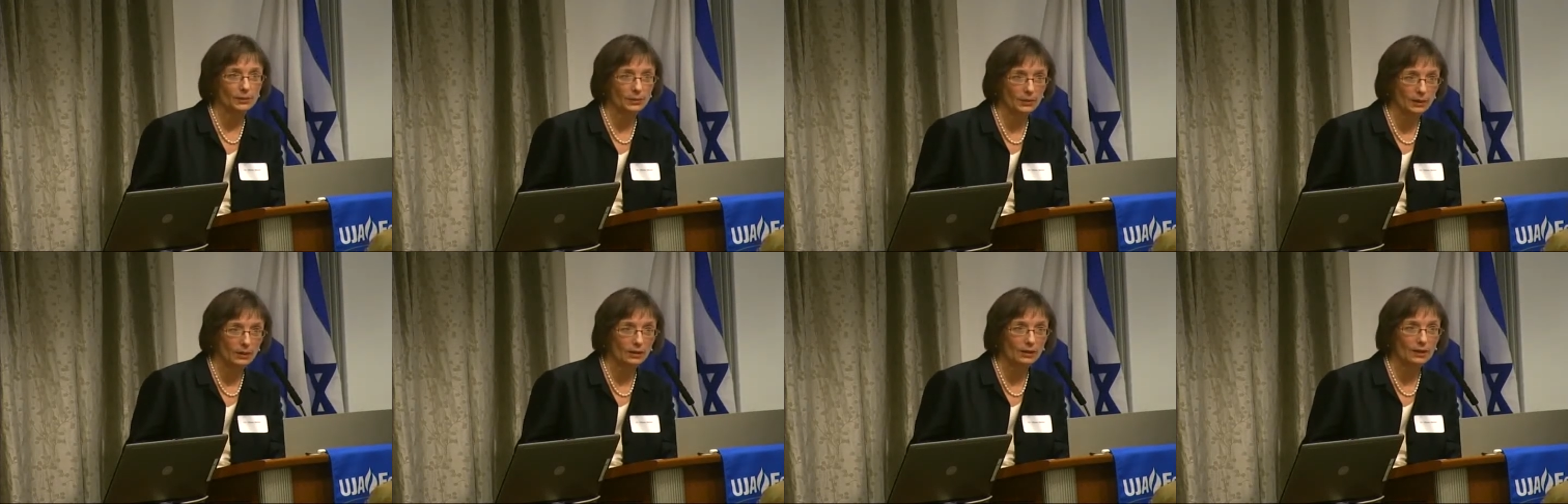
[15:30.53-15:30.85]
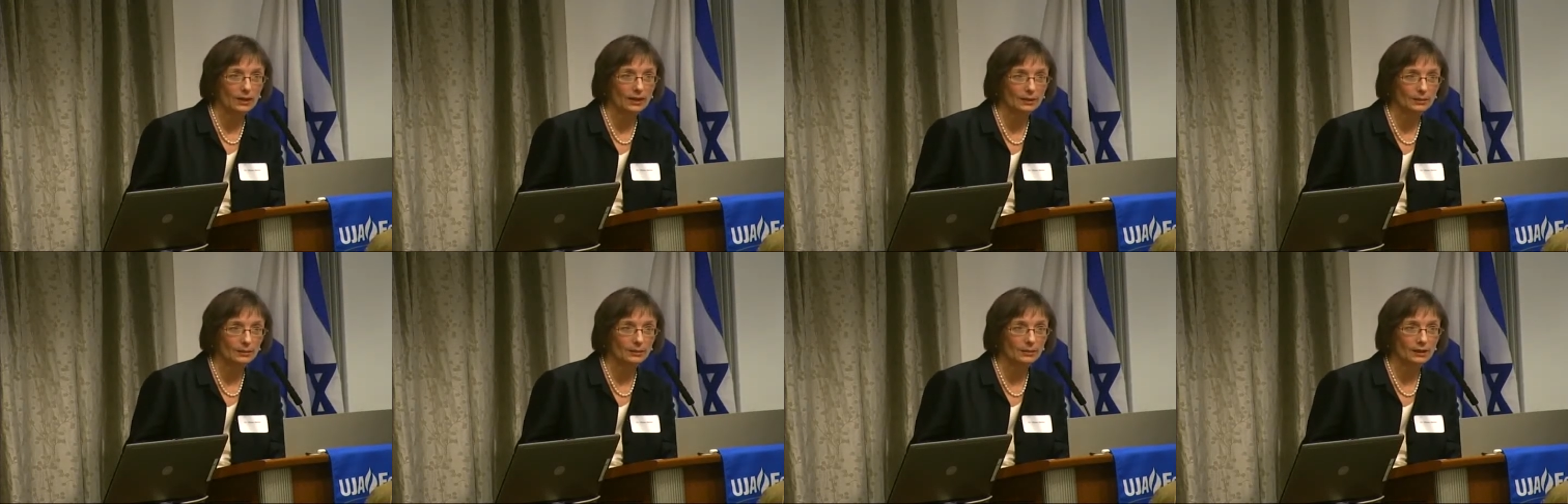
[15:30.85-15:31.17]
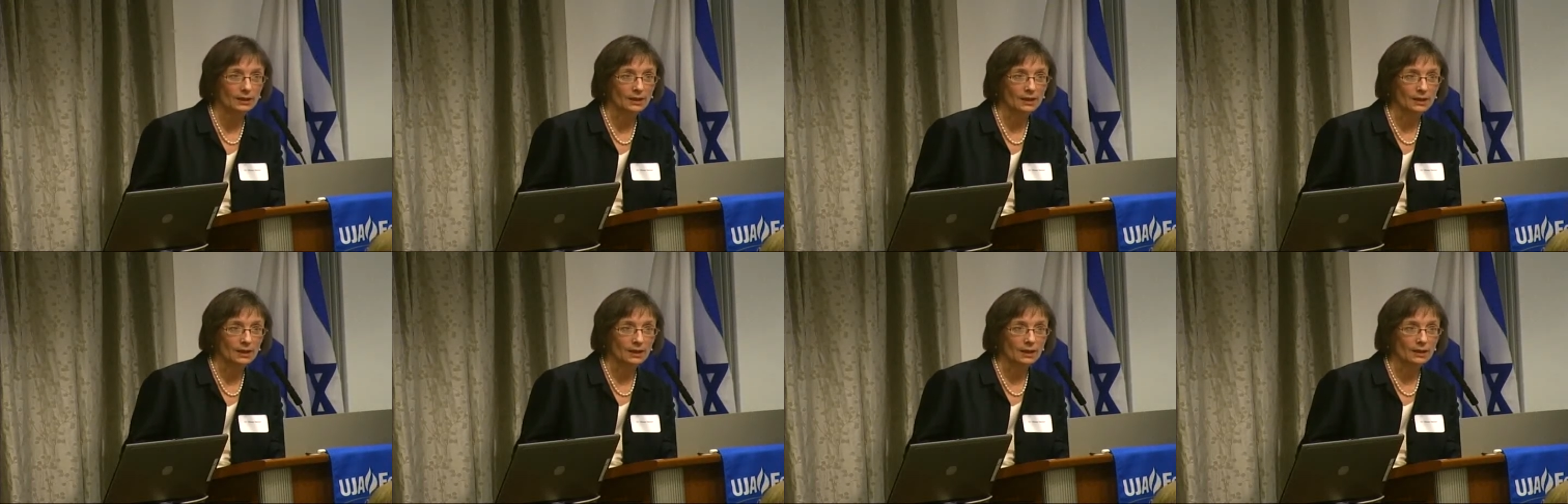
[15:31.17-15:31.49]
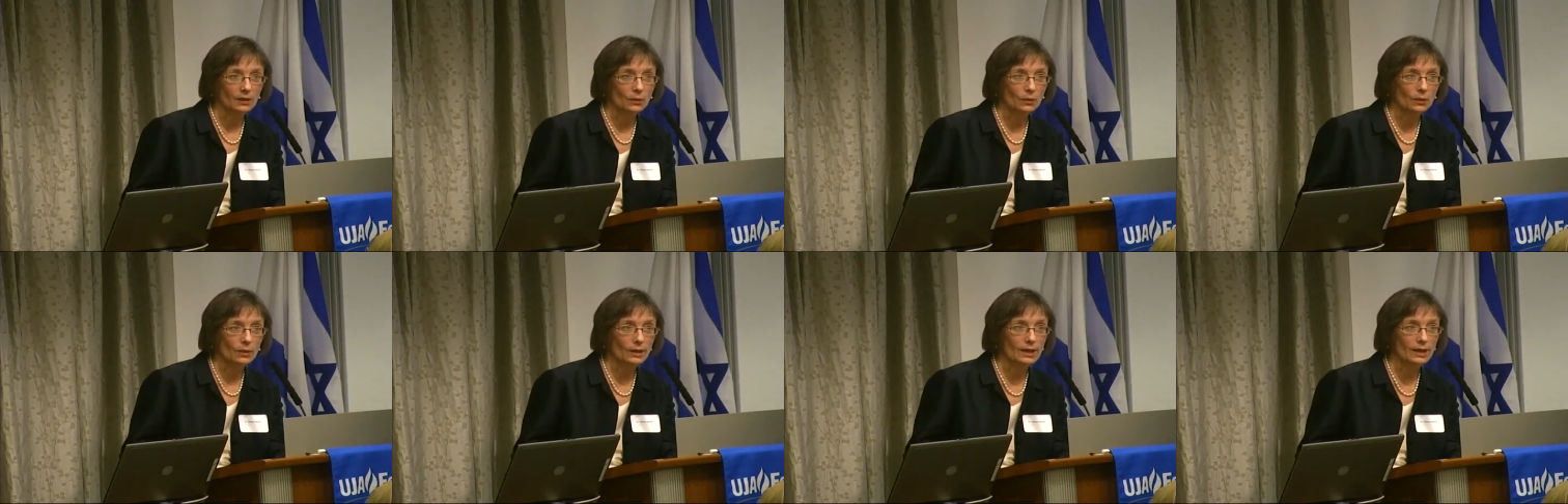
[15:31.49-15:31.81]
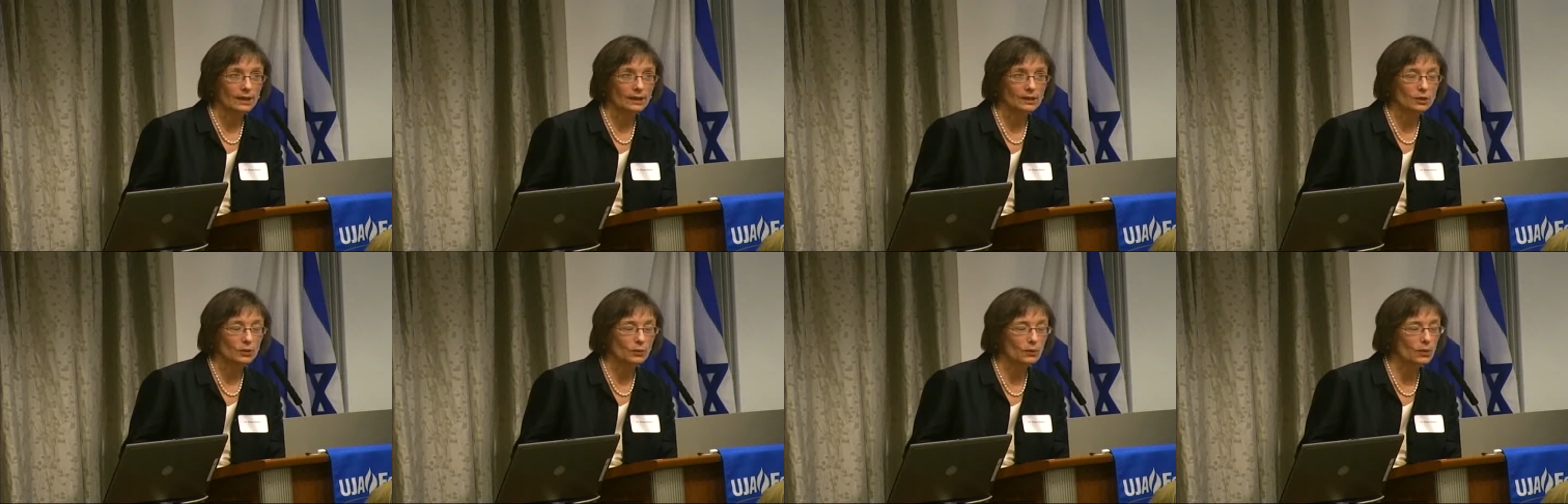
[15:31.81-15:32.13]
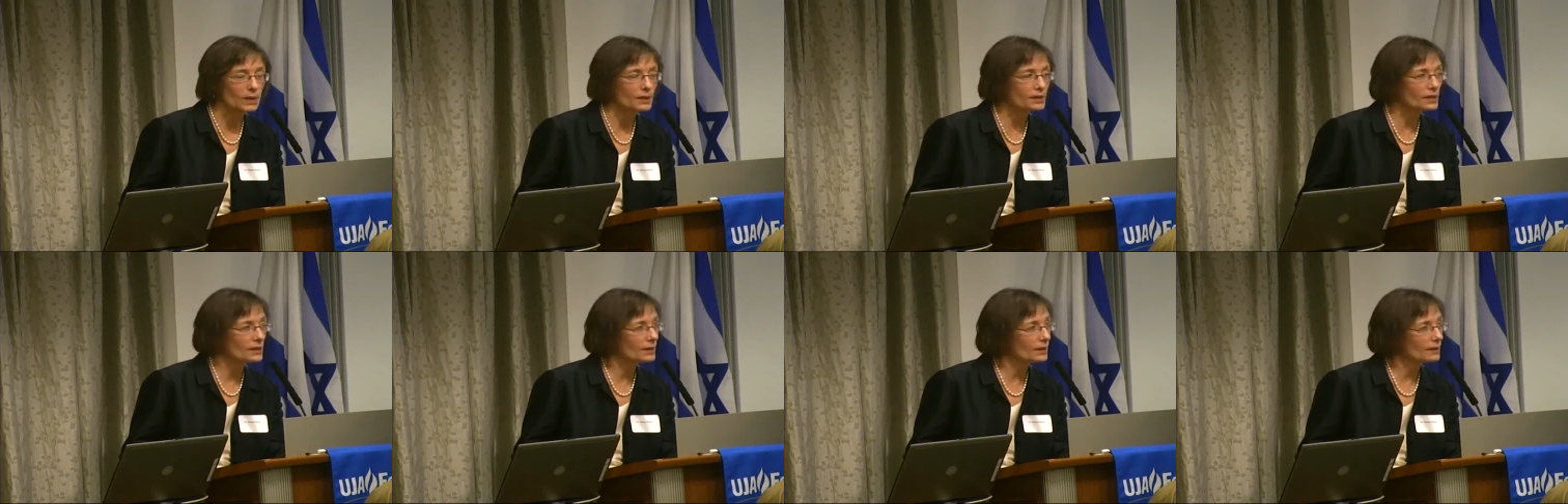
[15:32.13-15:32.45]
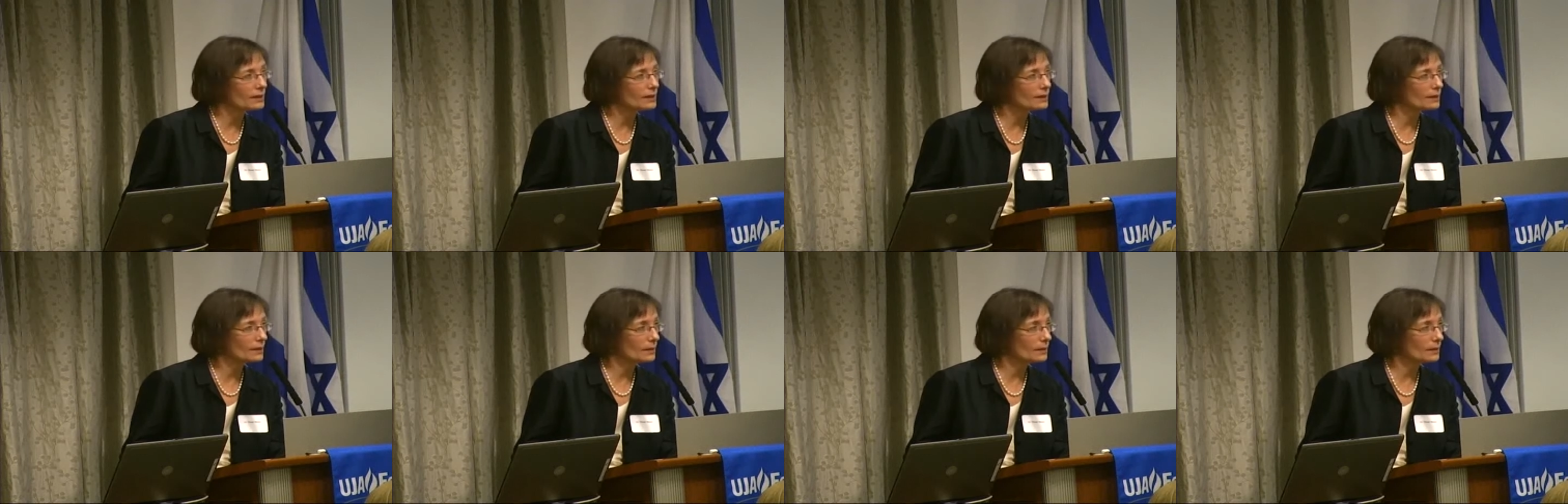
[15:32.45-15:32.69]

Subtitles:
Program, which was a